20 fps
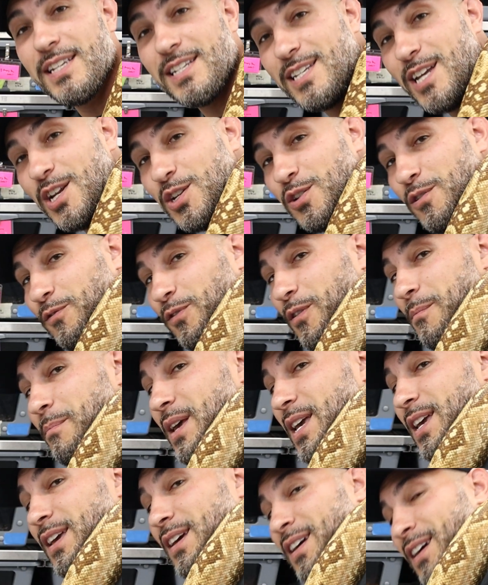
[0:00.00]
decision for
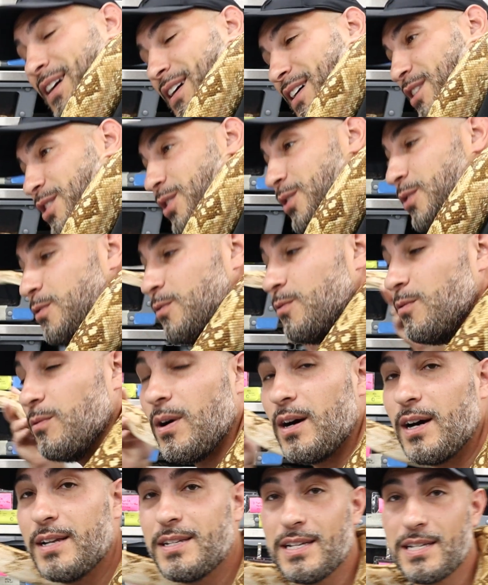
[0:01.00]
me
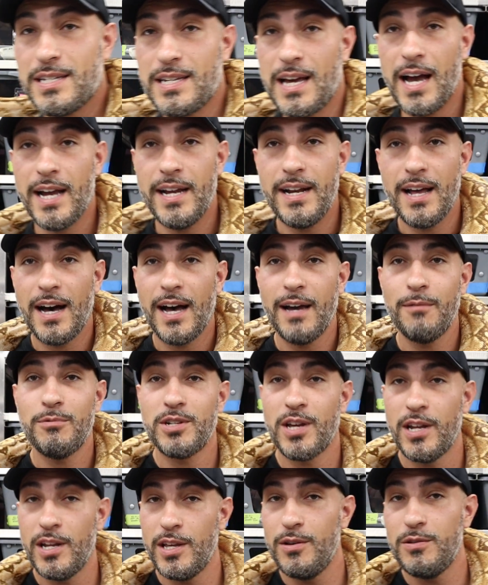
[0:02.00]
to decide I
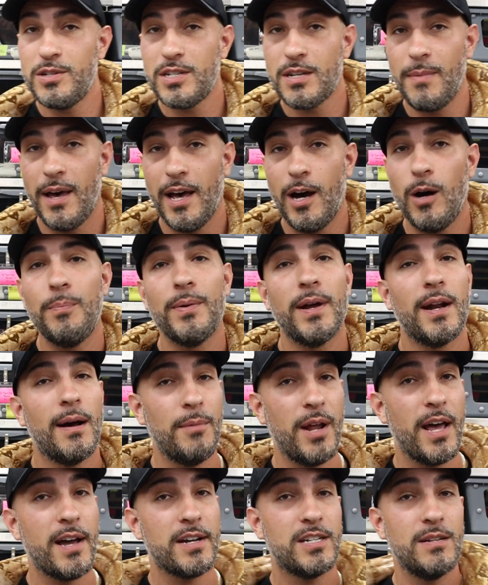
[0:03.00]
was going to use some help, and
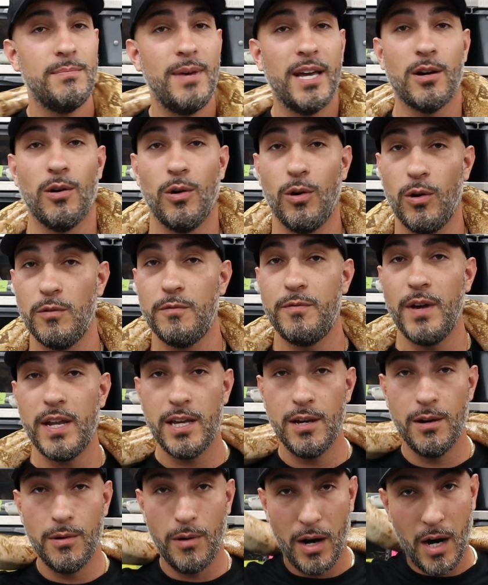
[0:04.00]
I'm going to actually make a whole
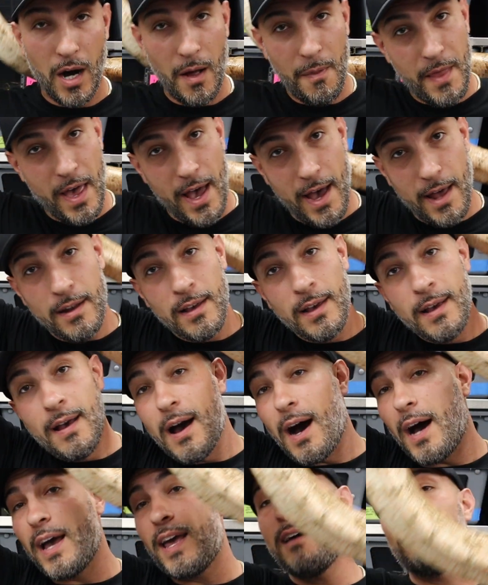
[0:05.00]
video on that.
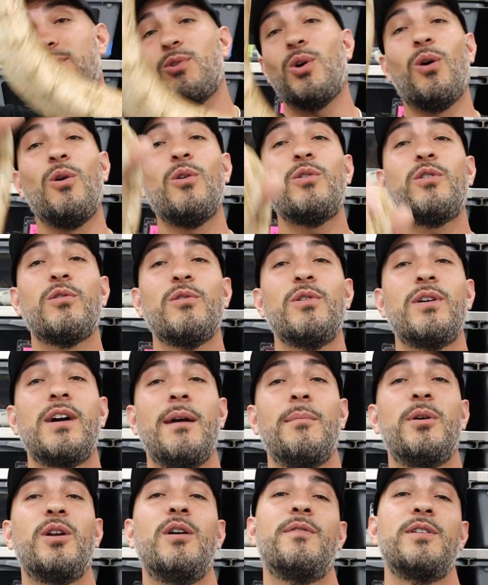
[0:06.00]
I have the whole crew
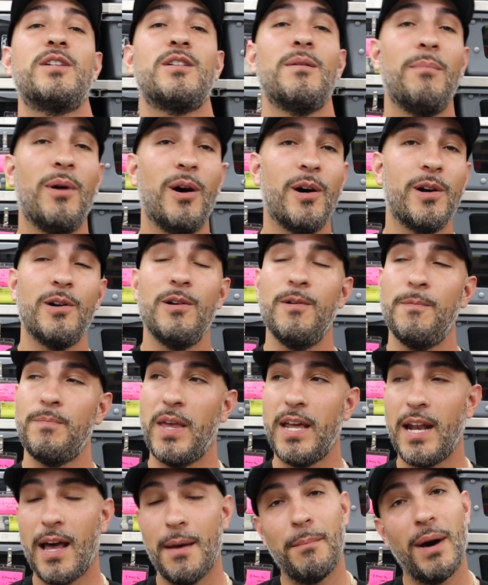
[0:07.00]
coming over tomorrow,
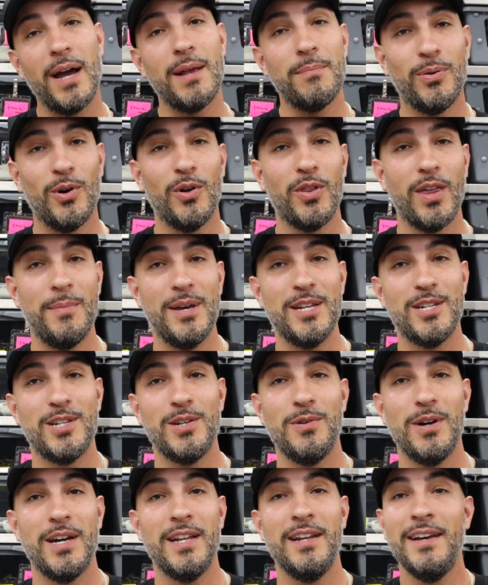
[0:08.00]
and I might pull them
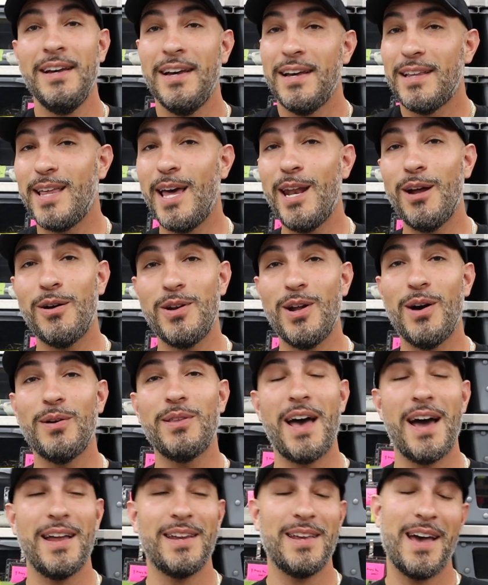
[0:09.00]
into it. They don't know
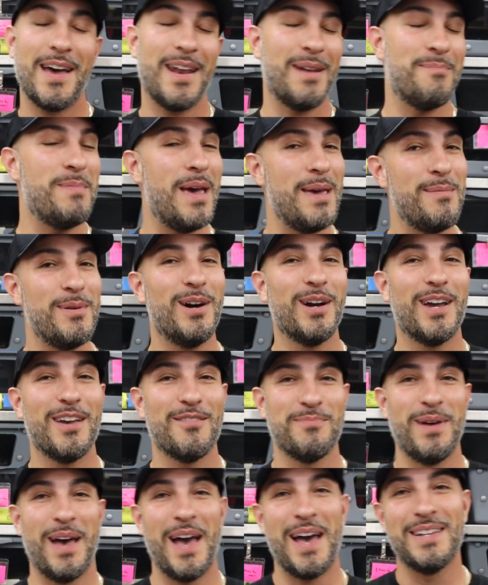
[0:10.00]
that yet. Maybe I'll
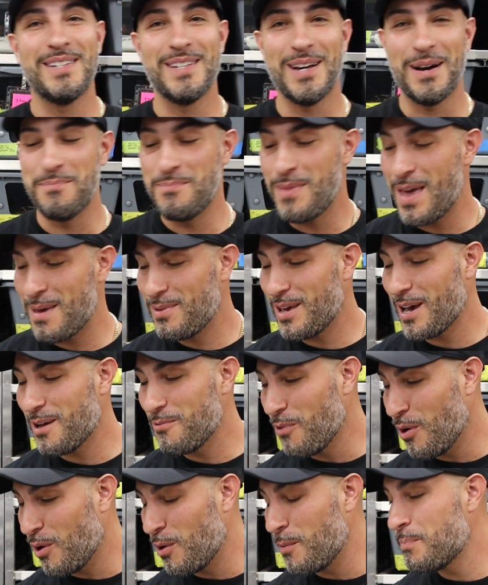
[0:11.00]
give them a heads up, maybe I
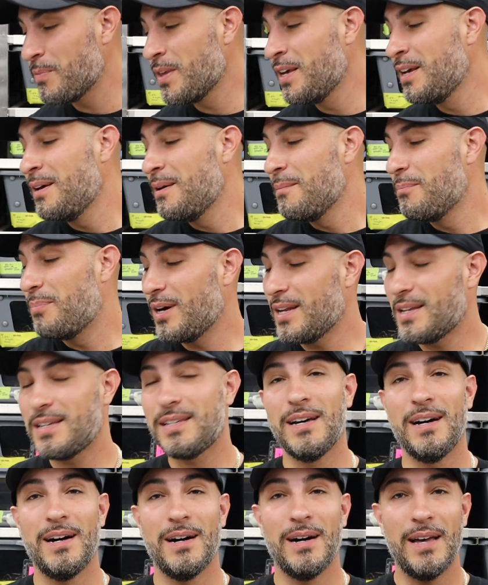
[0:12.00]
won't.
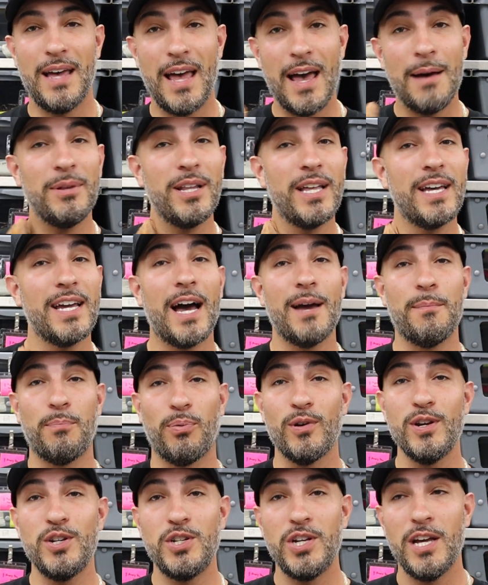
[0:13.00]
But Emily, I
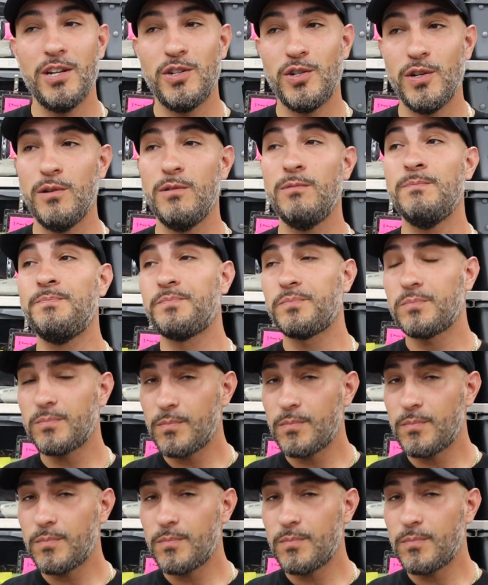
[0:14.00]
appreciate you